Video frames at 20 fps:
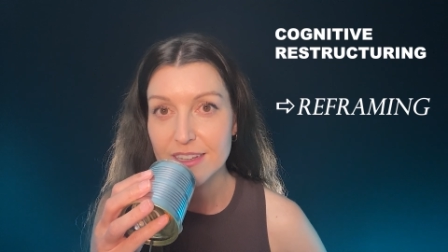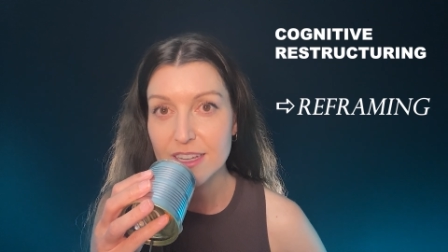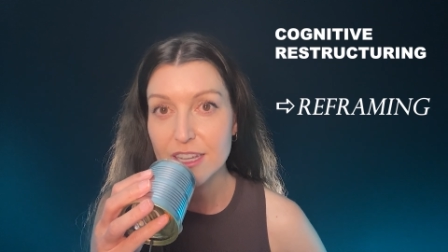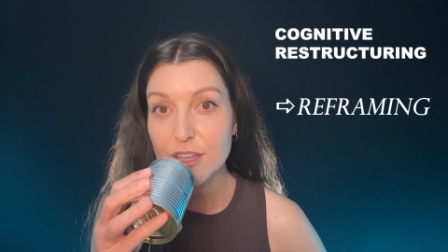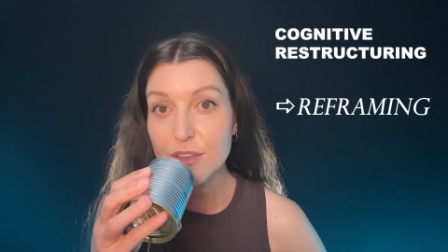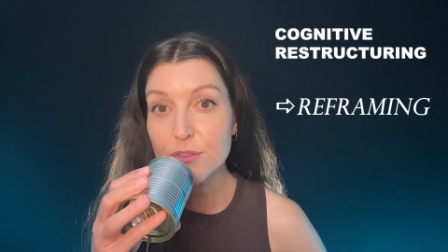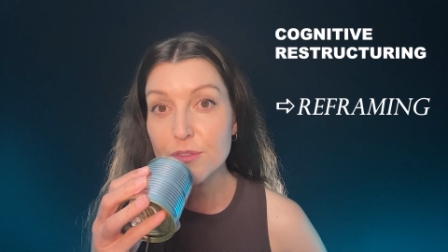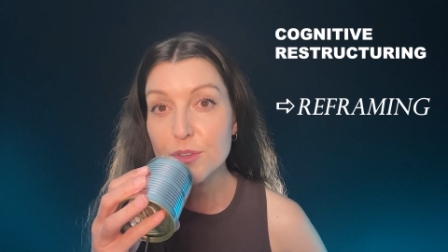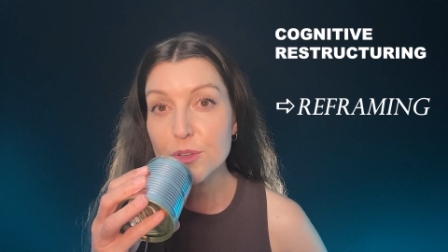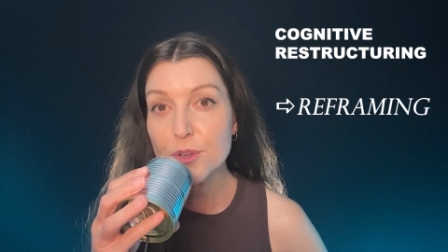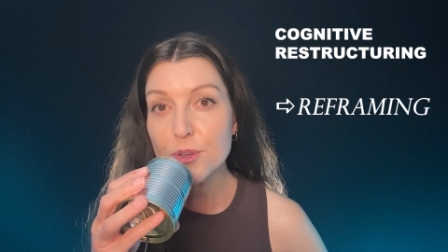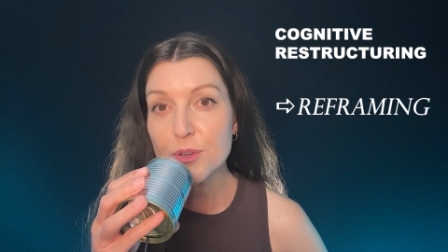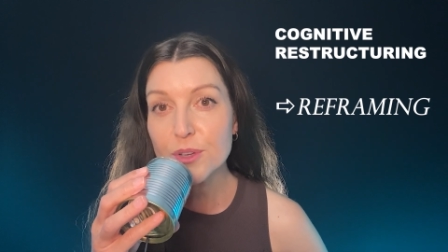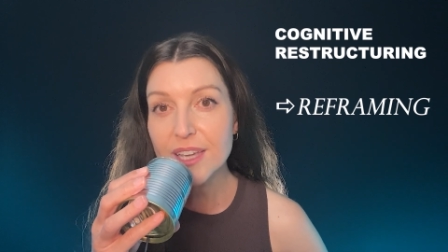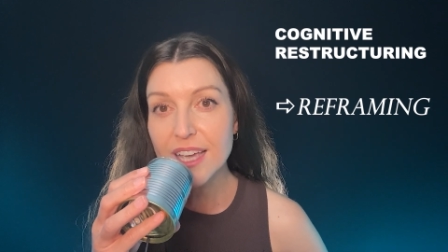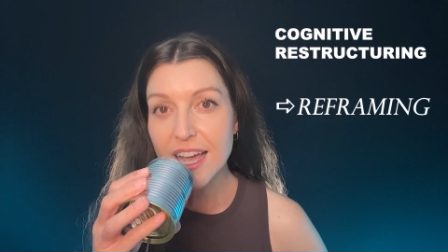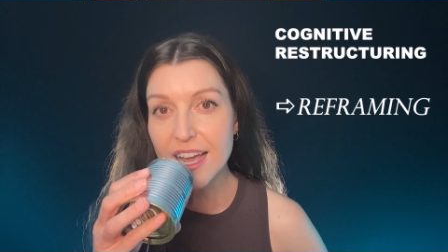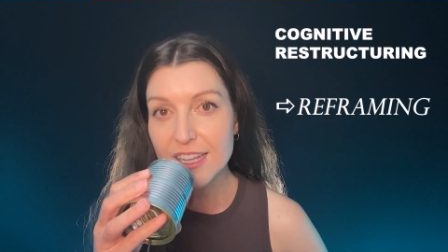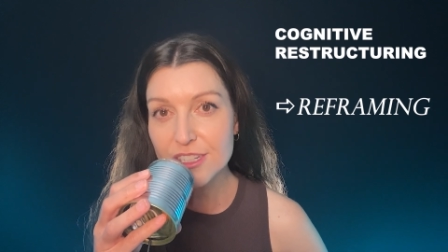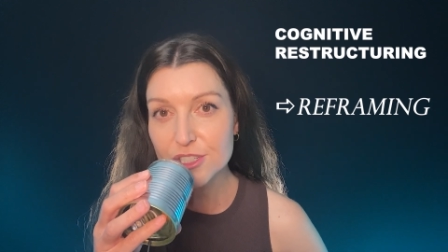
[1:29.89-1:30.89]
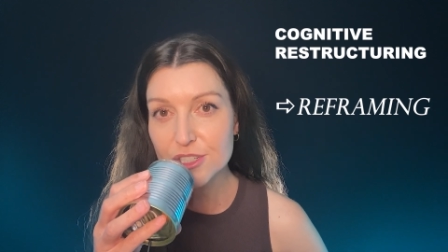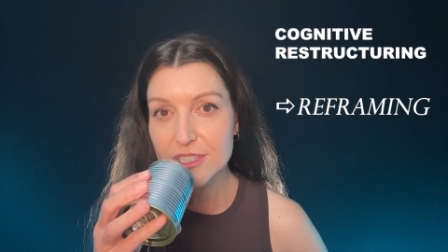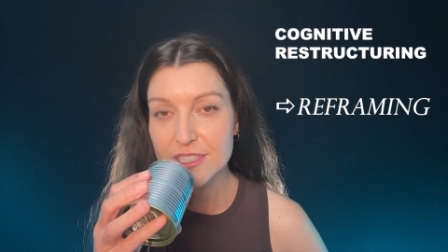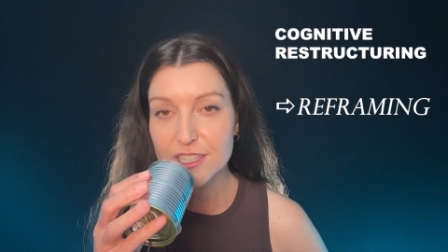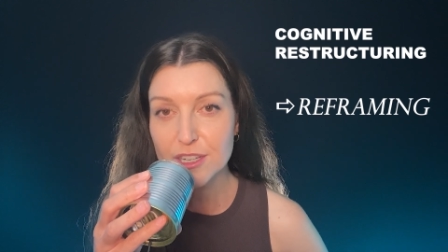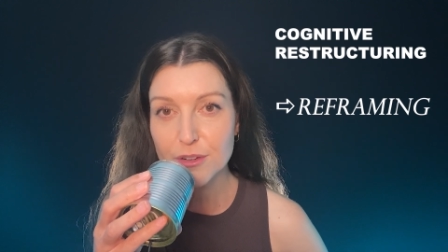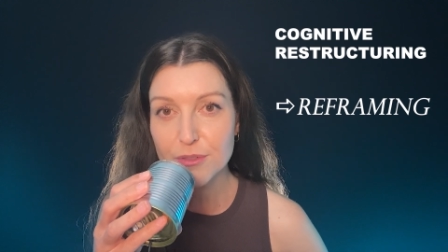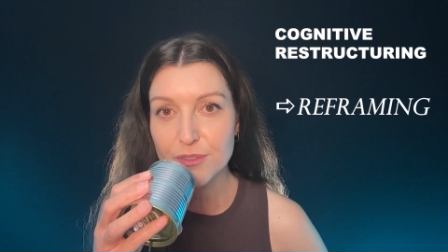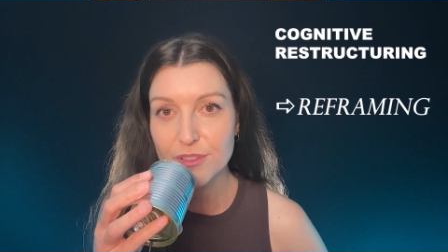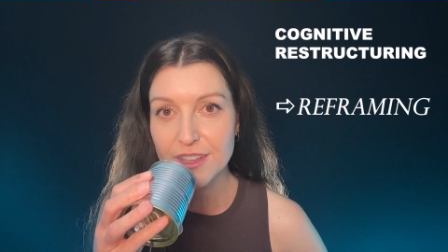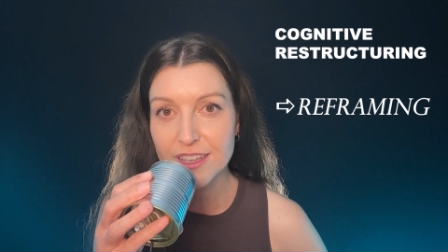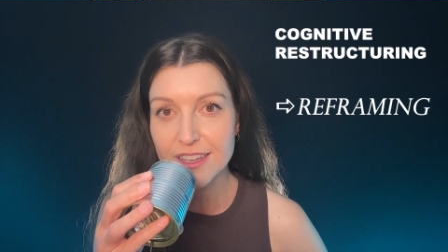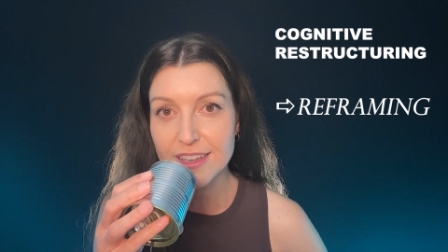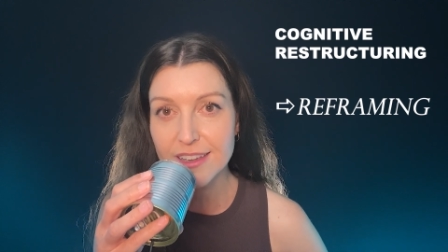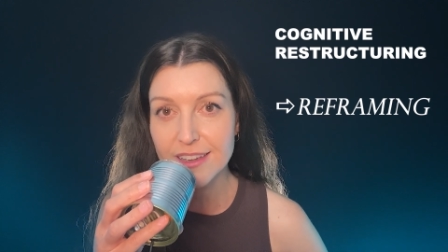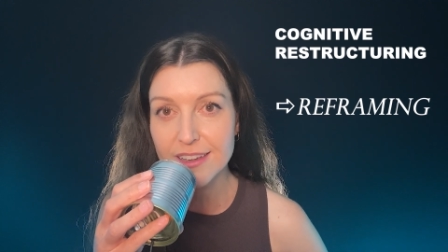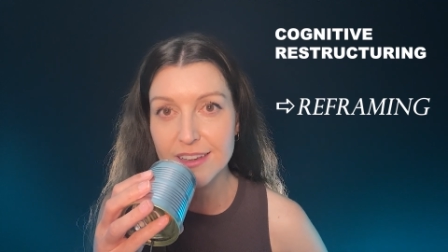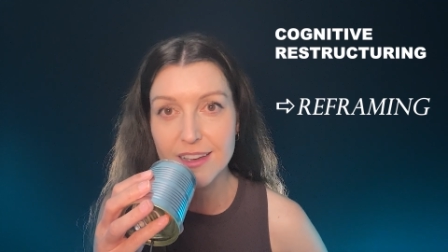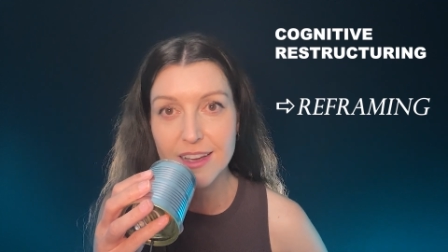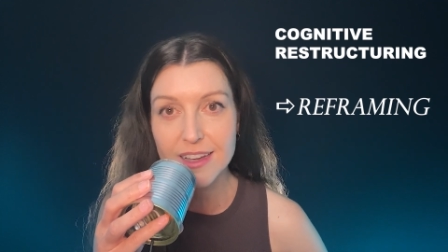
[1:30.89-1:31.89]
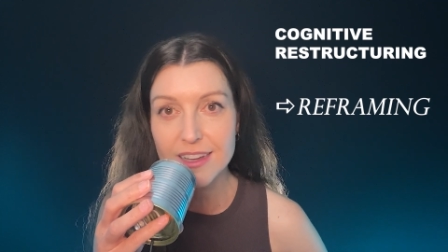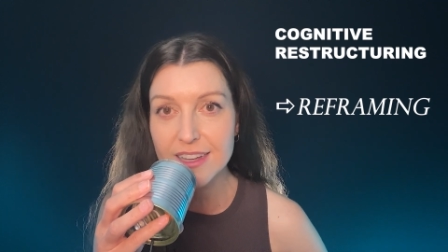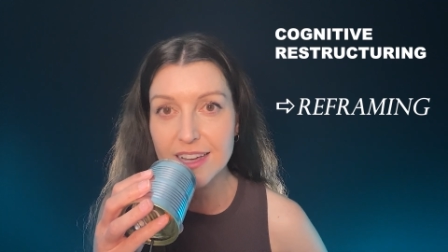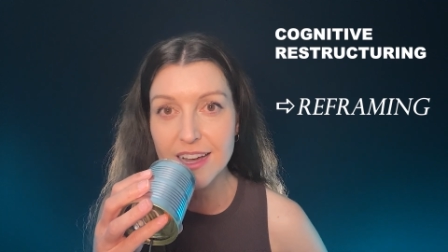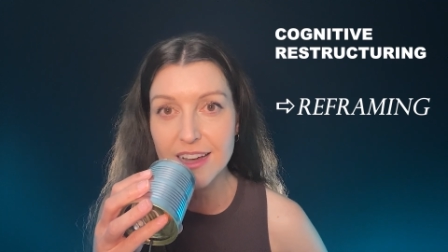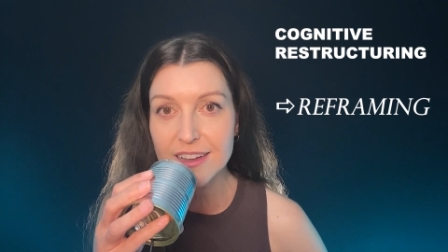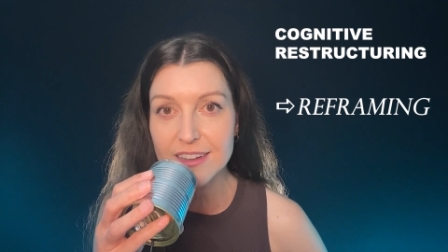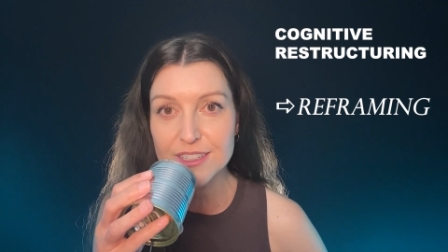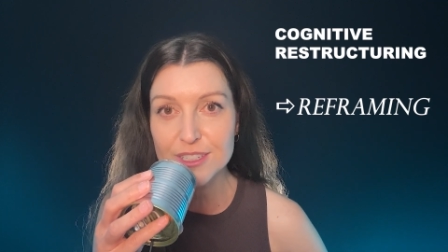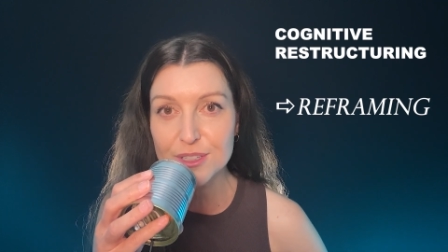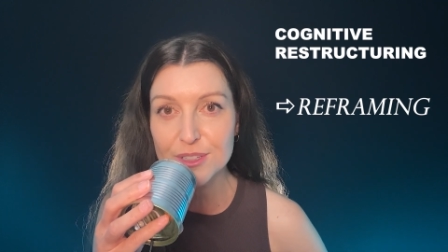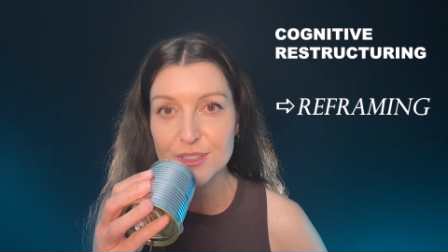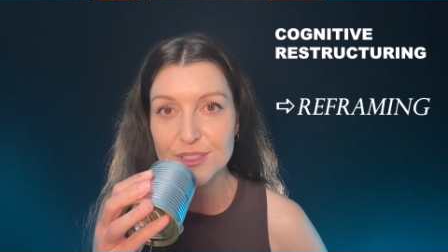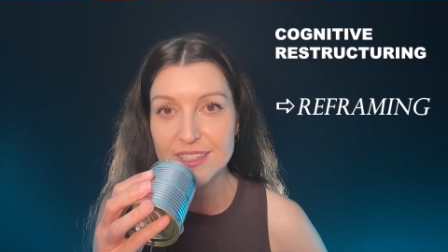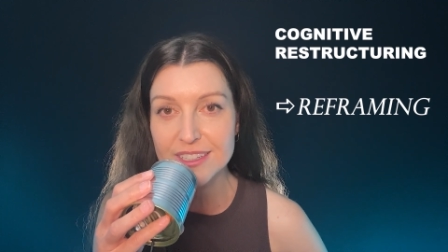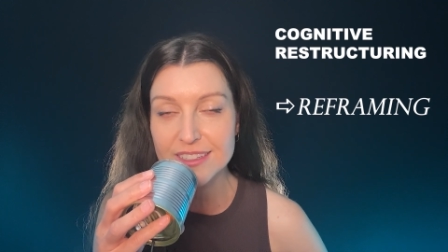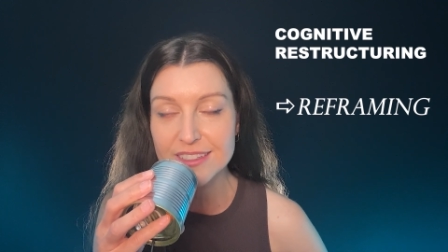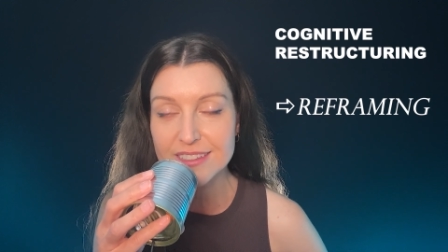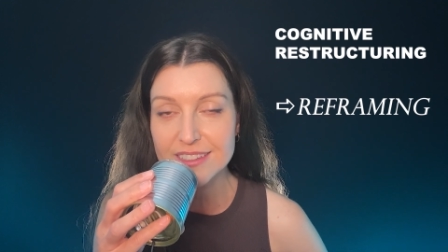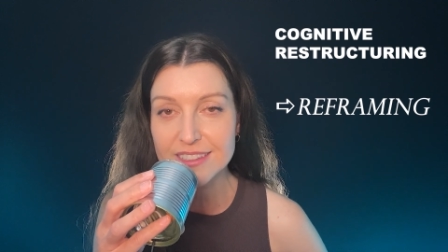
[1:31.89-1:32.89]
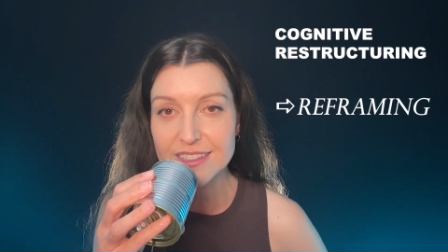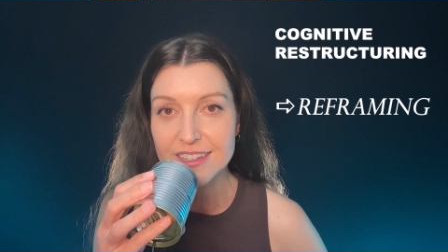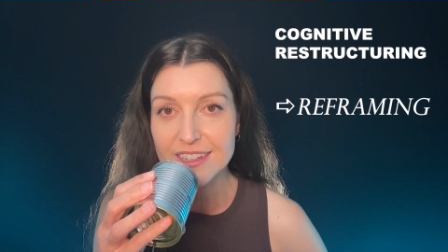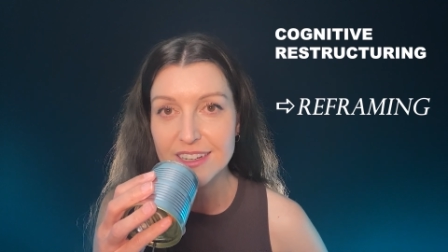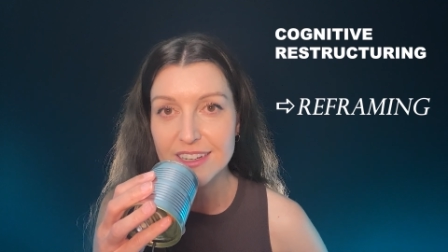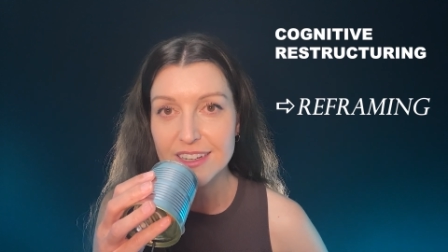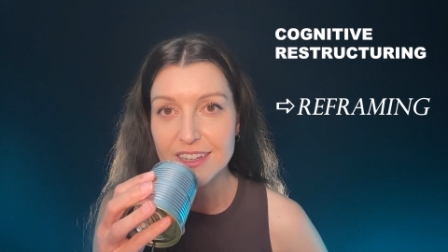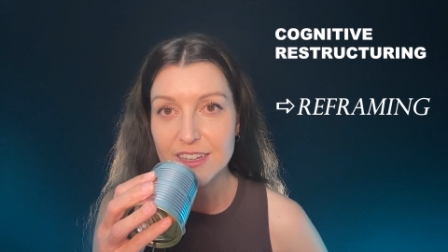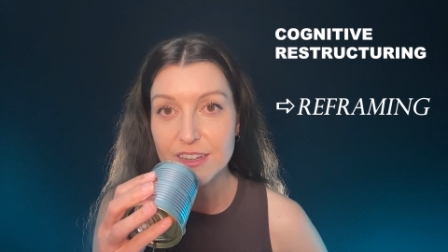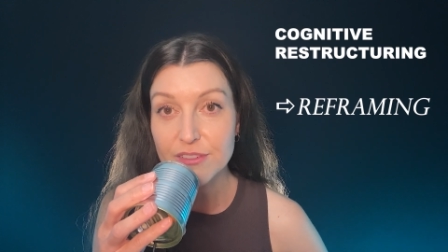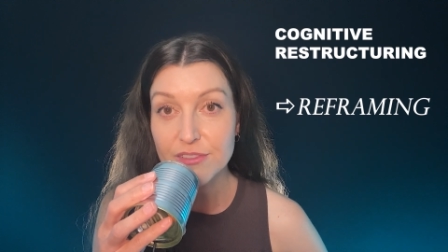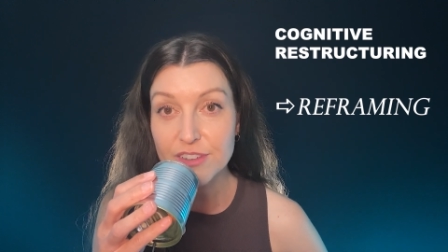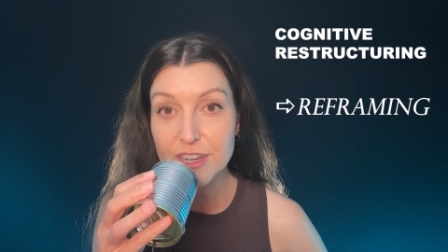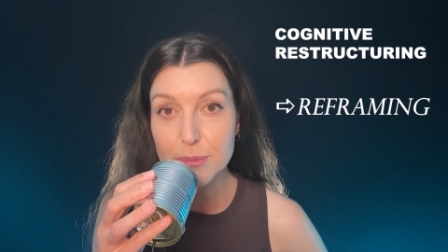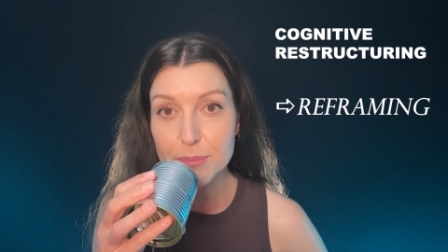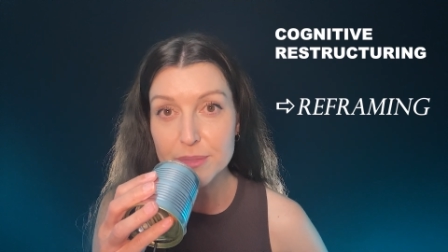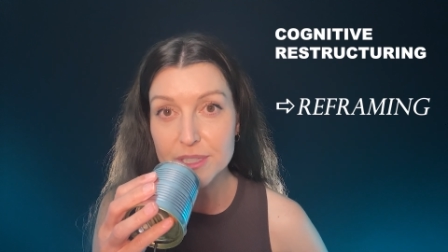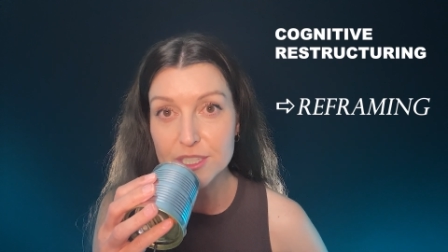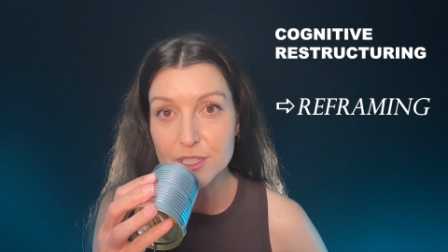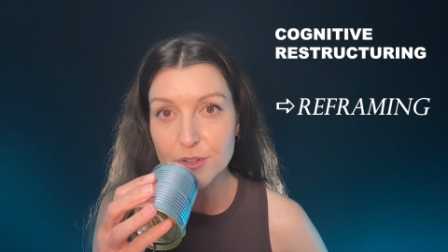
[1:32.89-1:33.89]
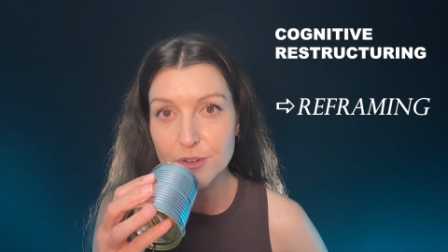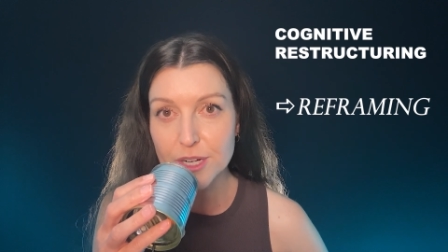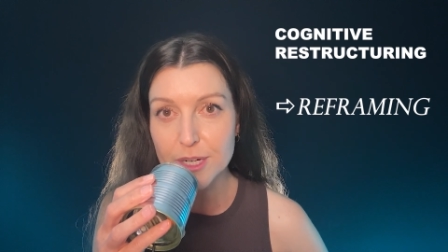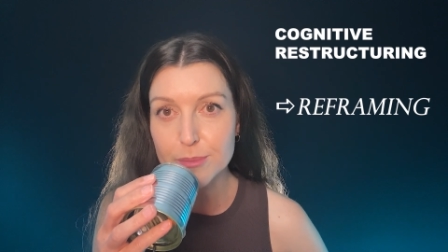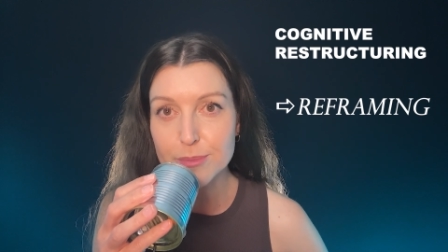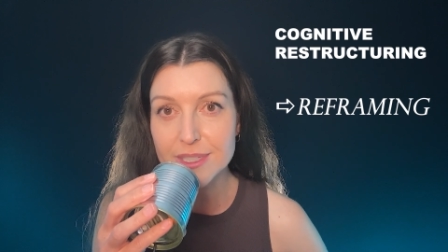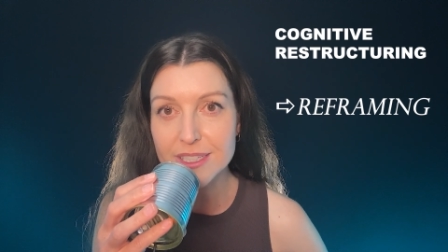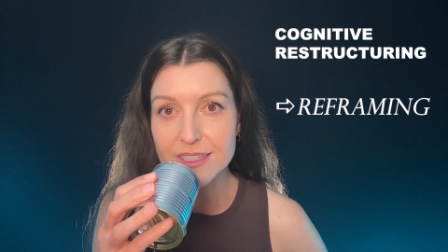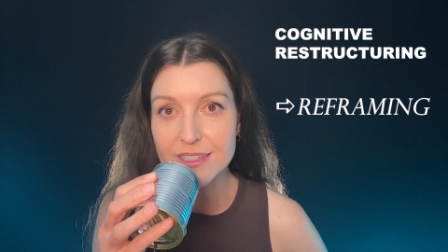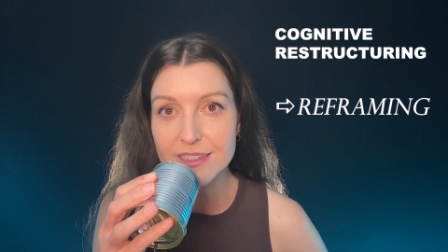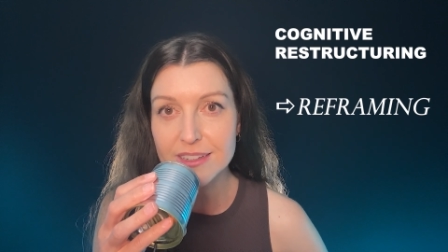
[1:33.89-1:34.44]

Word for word: If you catch yourself thinking, I can't do this, flip the script.